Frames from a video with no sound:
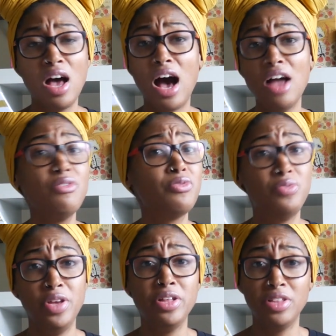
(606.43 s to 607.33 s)
I
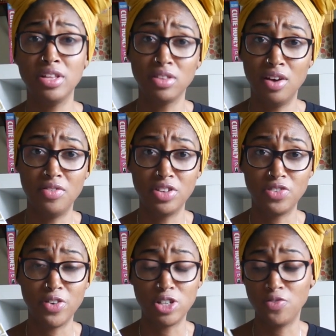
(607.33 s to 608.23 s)
really loved this
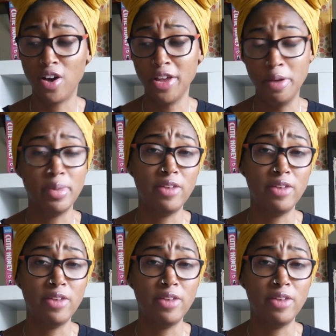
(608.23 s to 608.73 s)
first volume,